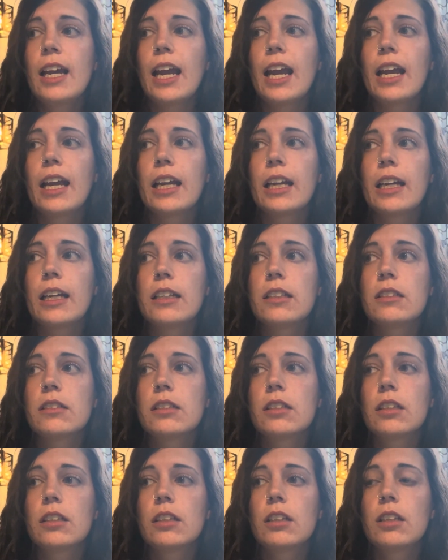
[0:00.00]
And
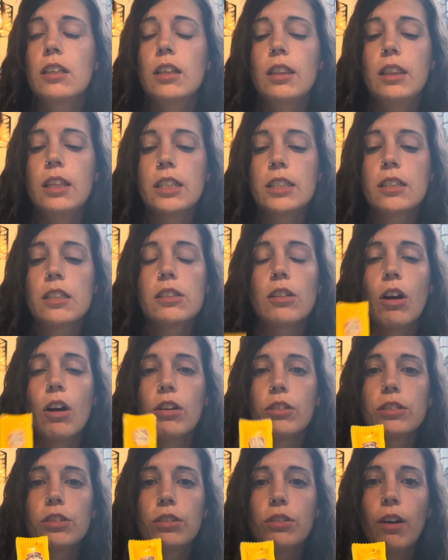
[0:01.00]
this is
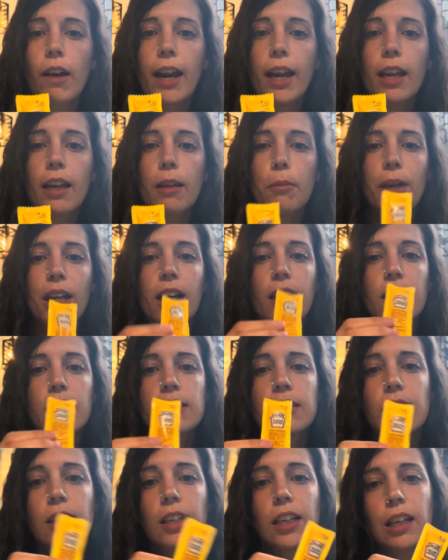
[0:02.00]
also great
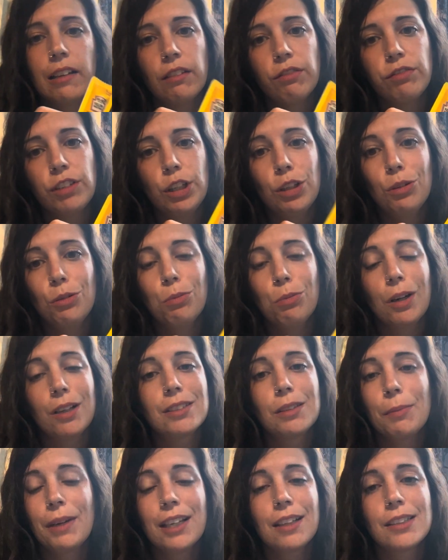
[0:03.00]
because if you want
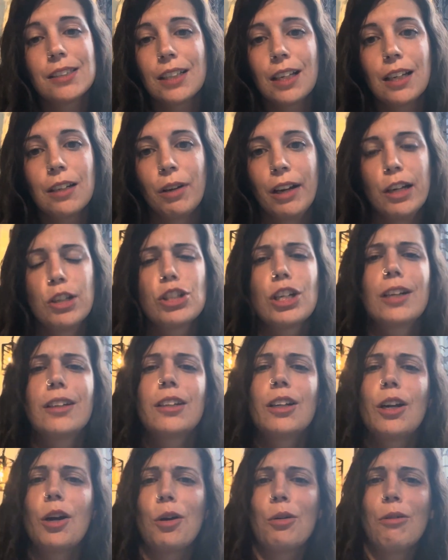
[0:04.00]
to make a sandwich and
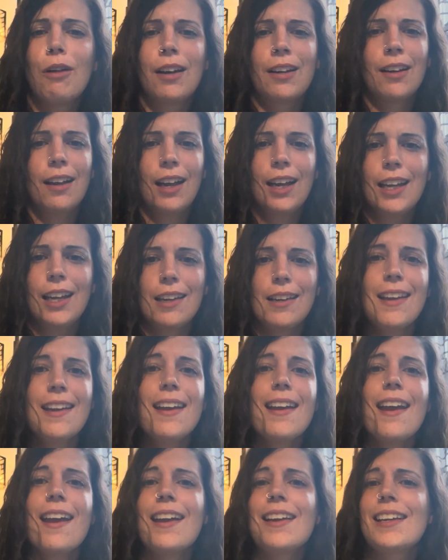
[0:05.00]
go on a hike
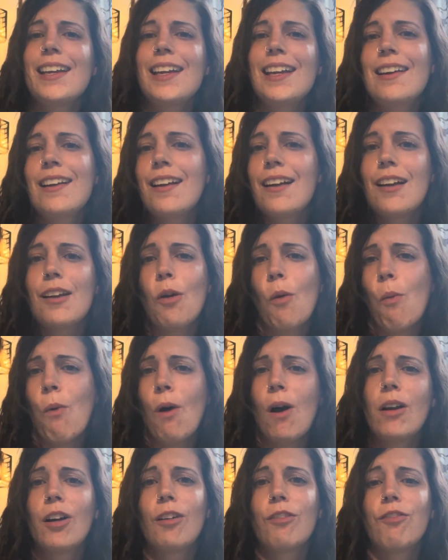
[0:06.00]
and eat it at a
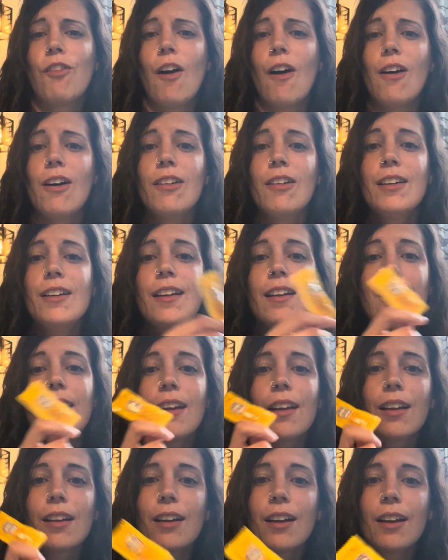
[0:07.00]
waterfall,
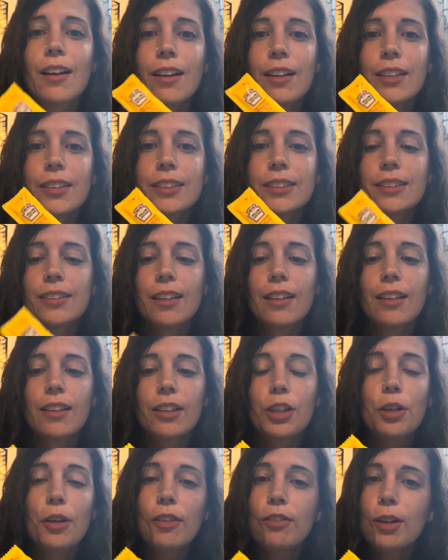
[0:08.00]

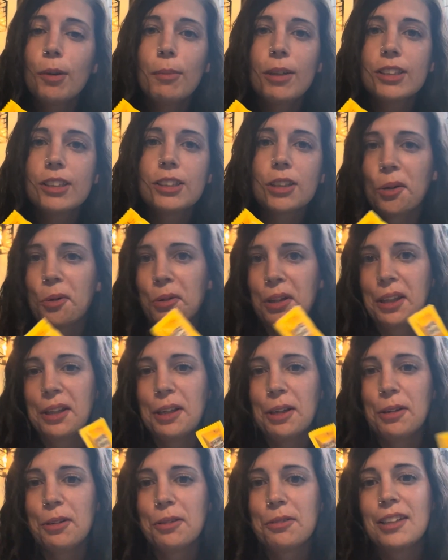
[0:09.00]
you have your mustard with
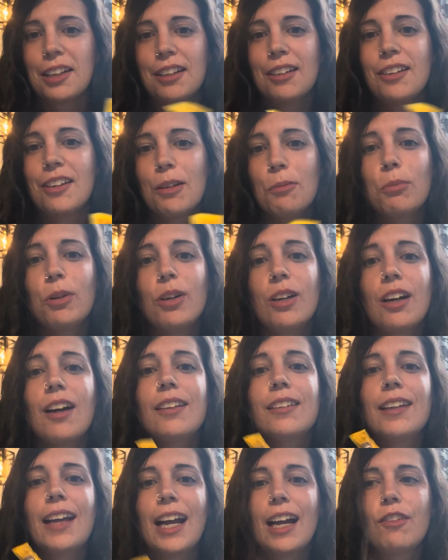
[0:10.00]
you that you can put
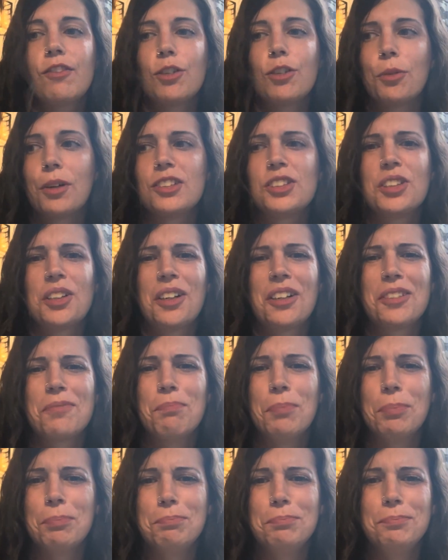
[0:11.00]
on afterwards so your
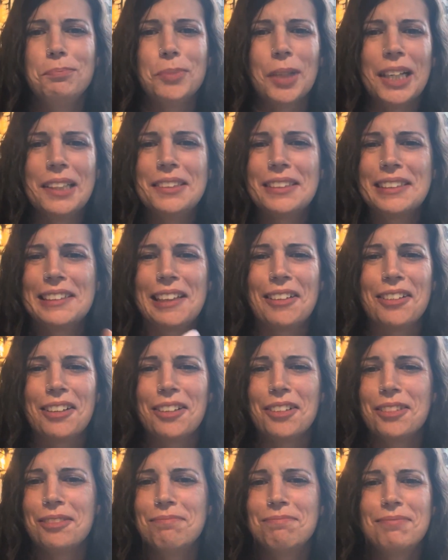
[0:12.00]
bread's not
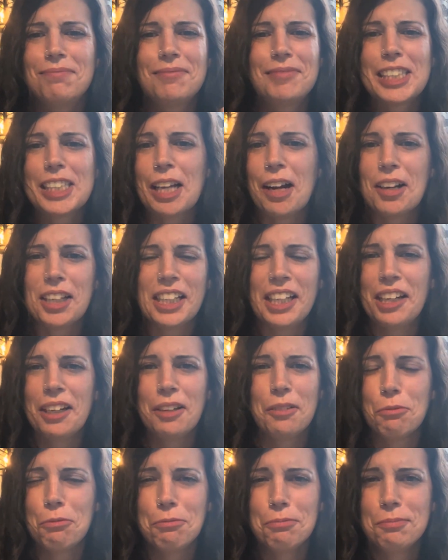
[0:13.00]
all soggy
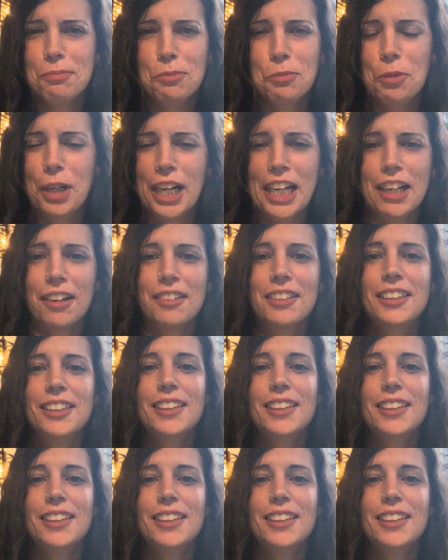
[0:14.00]
and weird.